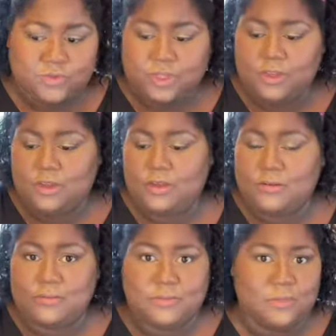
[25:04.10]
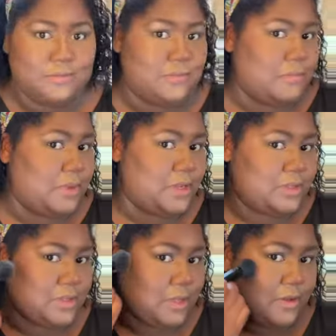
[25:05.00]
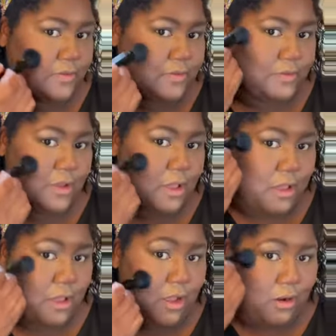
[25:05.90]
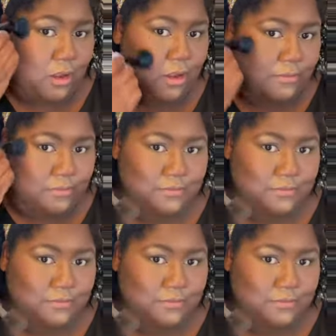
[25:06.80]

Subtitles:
really good by itself. Okay.